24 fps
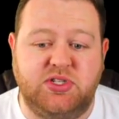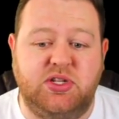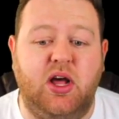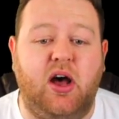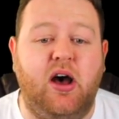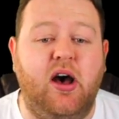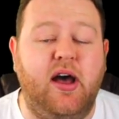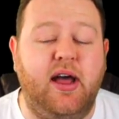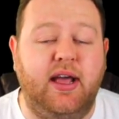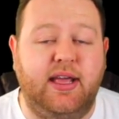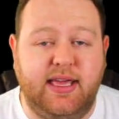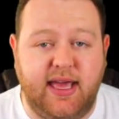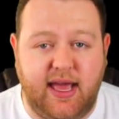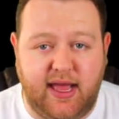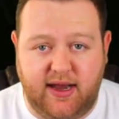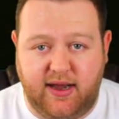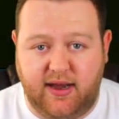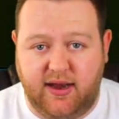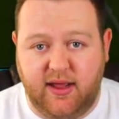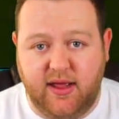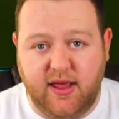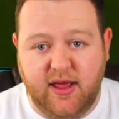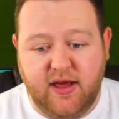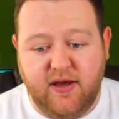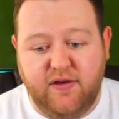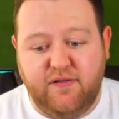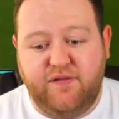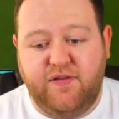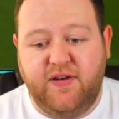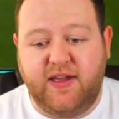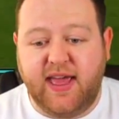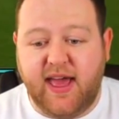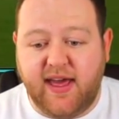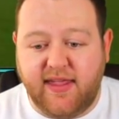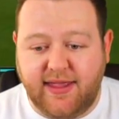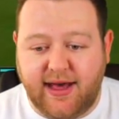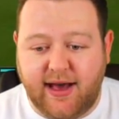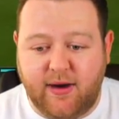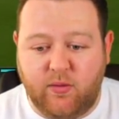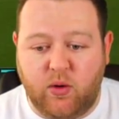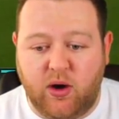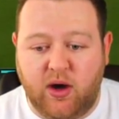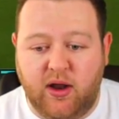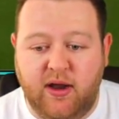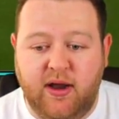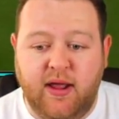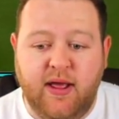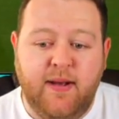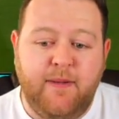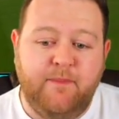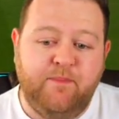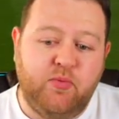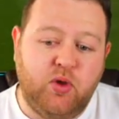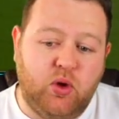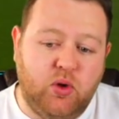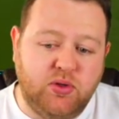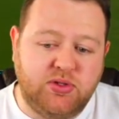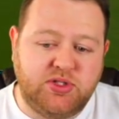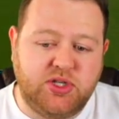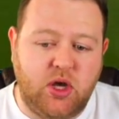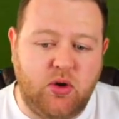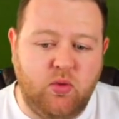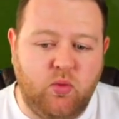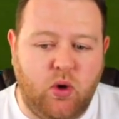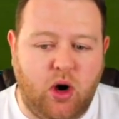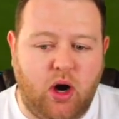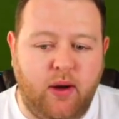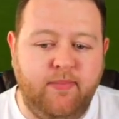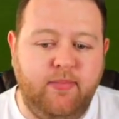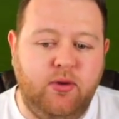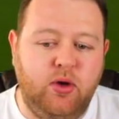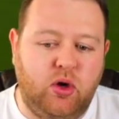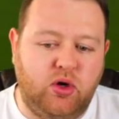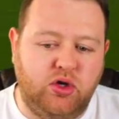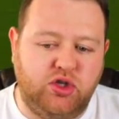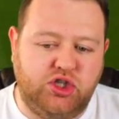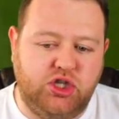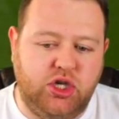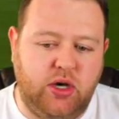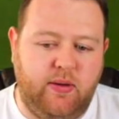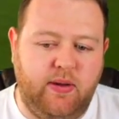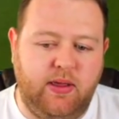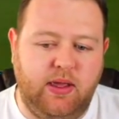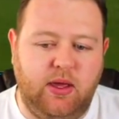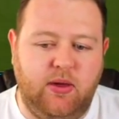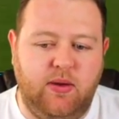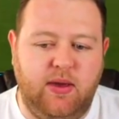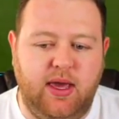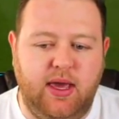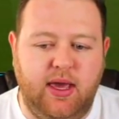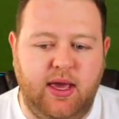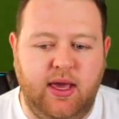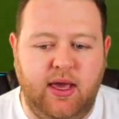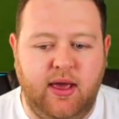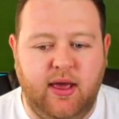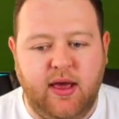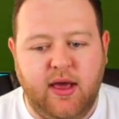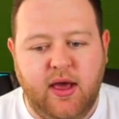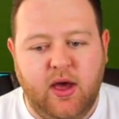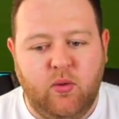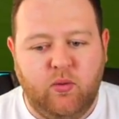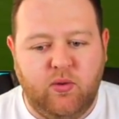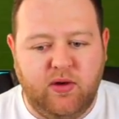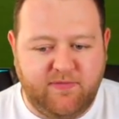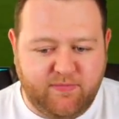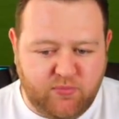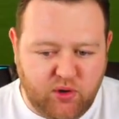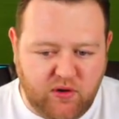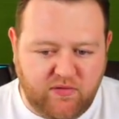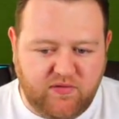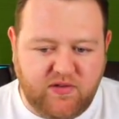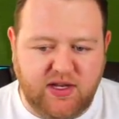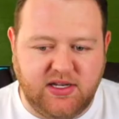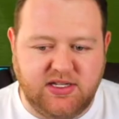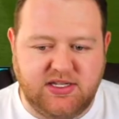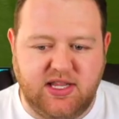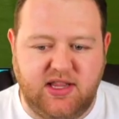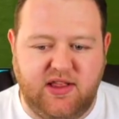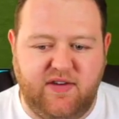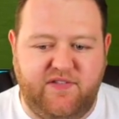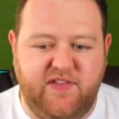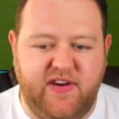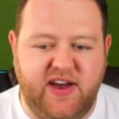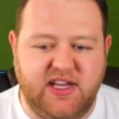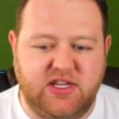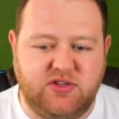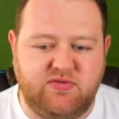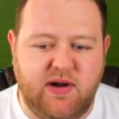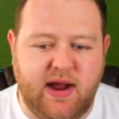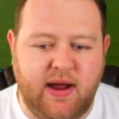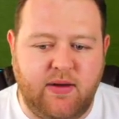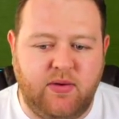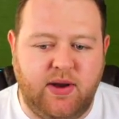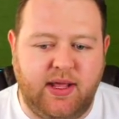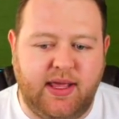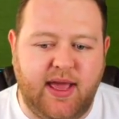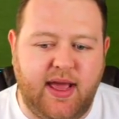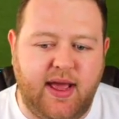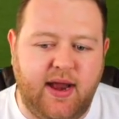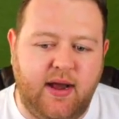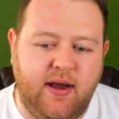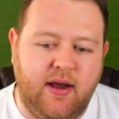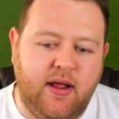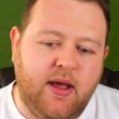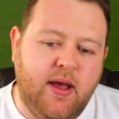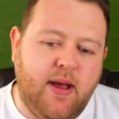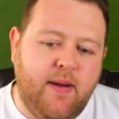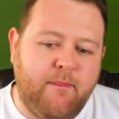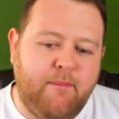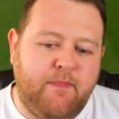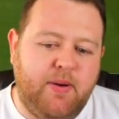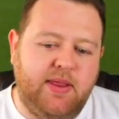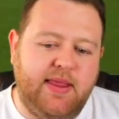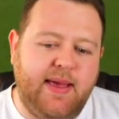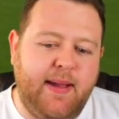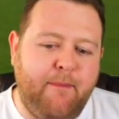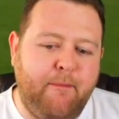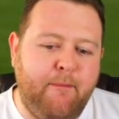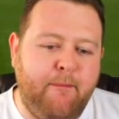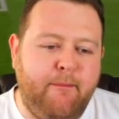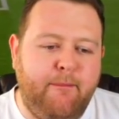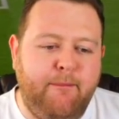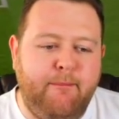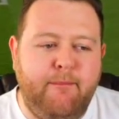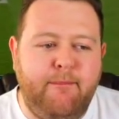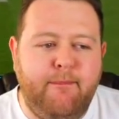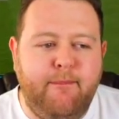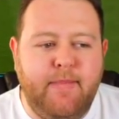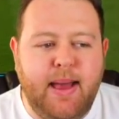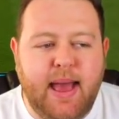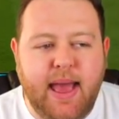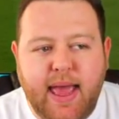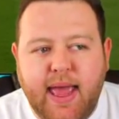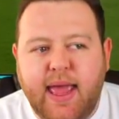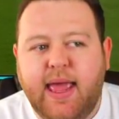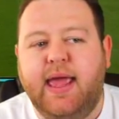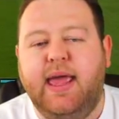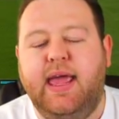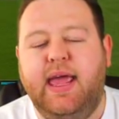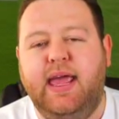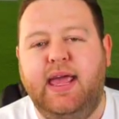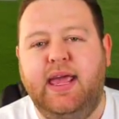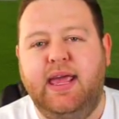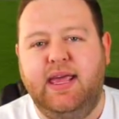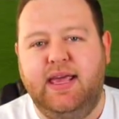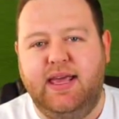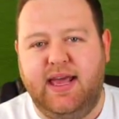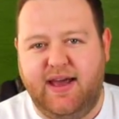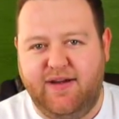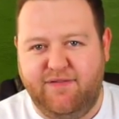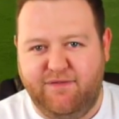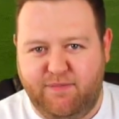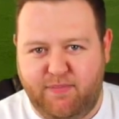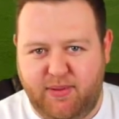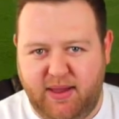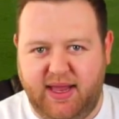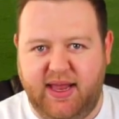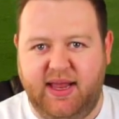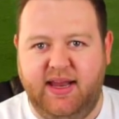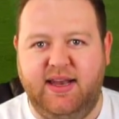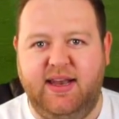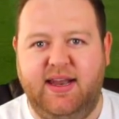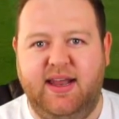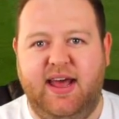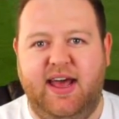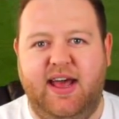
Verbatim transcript: start again. Forget that one. Also, what I'm not showing you here, we've moved into the first round again, but there may have been